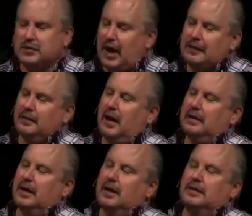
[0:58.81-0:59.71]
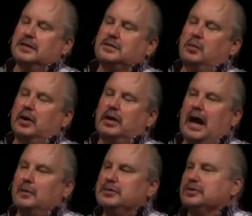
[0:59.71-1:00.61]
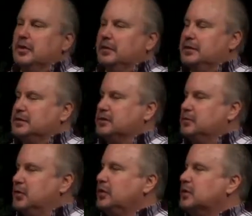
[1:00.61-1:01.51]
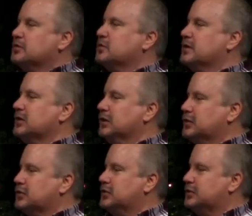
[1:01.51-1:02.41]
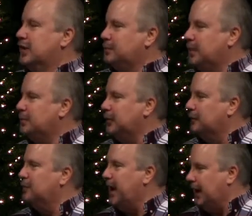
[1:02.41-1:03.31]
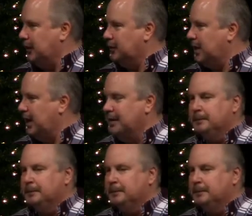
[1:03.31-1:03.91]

So I thought this morning I would share with you some New Year's resolutions that people have made, okay?